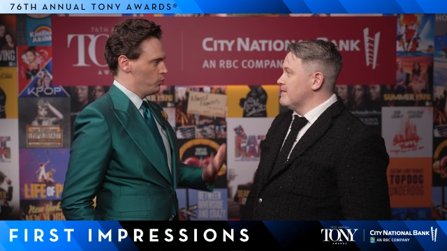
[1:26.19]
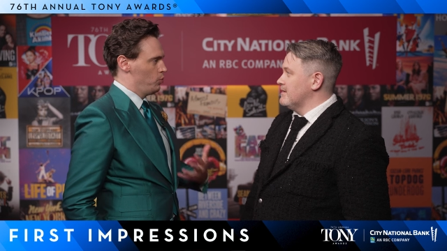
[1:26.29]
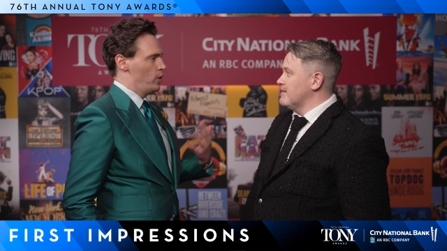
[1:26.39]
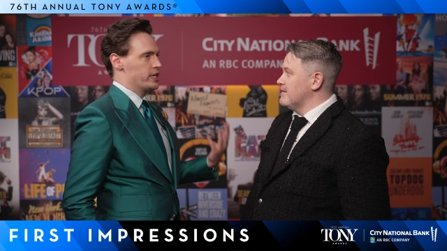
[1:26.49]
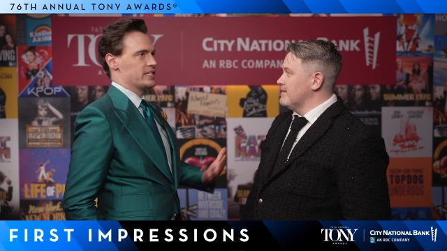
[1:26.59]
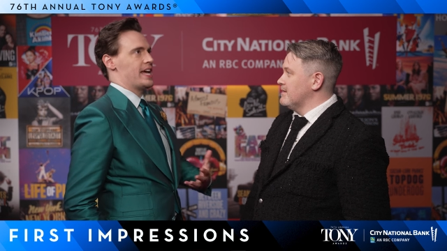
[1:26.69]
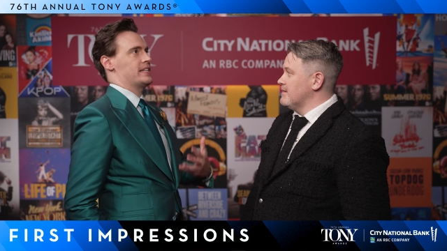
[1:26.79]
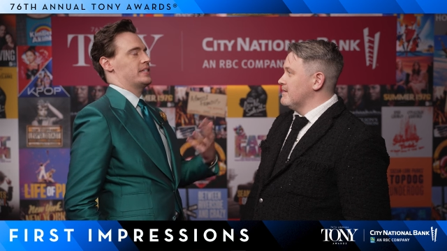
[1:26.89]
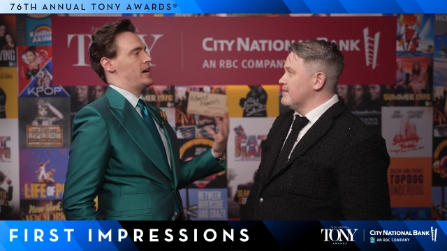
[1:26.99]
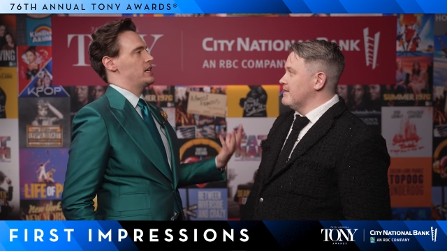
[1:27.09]
Speaker 1: What is that
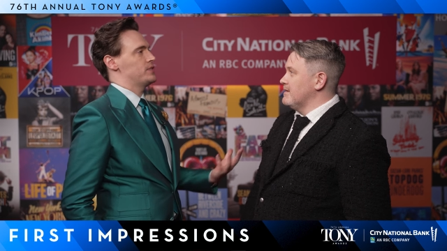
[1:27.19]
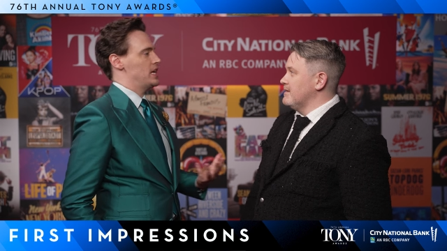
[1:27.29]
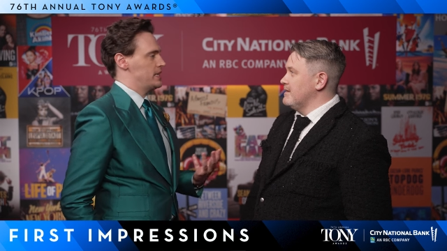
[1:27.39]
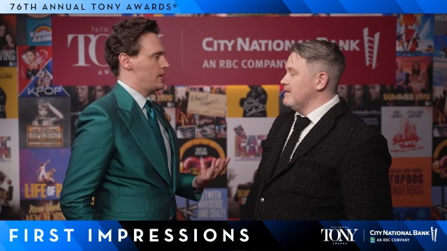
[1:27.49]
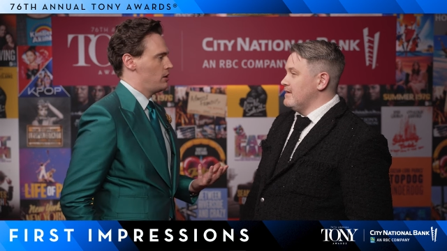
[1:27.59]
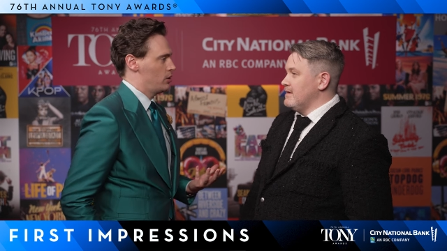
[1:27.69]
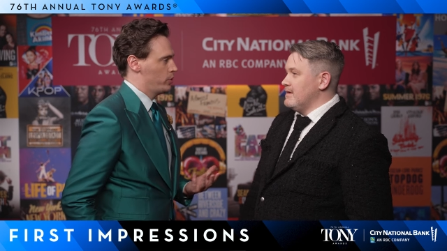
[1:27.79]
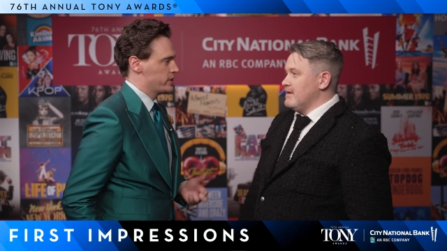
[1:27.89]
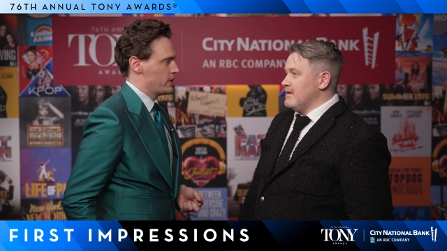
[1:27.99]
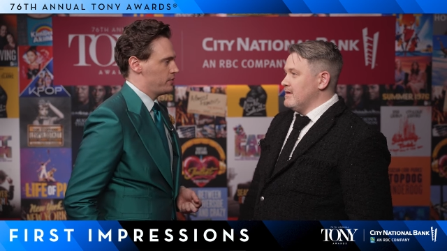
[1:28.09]
to kind of take that on?
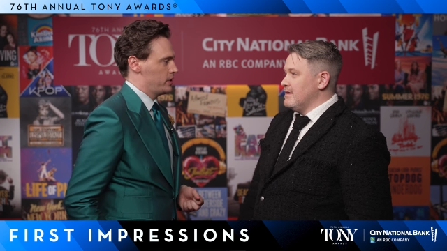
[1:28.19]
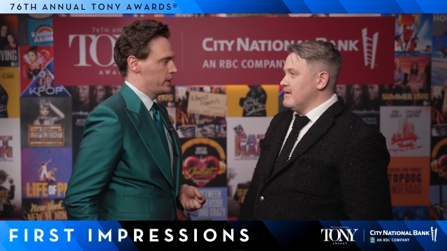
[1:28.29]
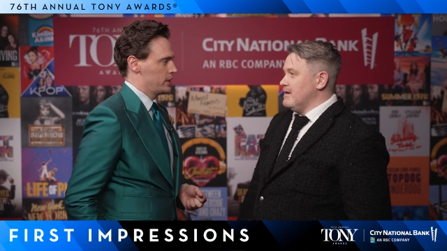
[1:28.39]
What is that feeling?